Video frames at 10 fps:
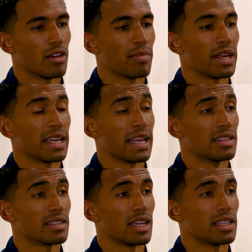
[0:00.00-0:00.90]
You know, I've played
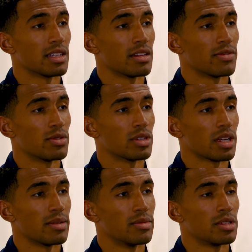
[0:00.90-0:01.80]
against Gateshead a few
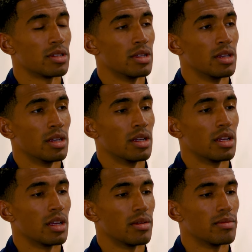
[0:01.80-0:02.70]
times,
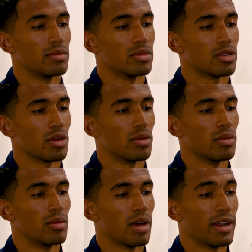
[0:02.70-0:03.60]

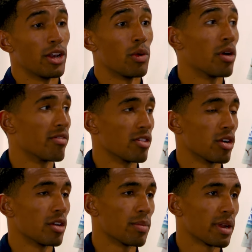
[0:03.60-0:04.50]
so I know of a
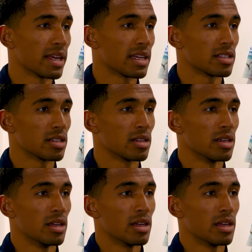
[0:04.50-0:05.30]
lot of the players, and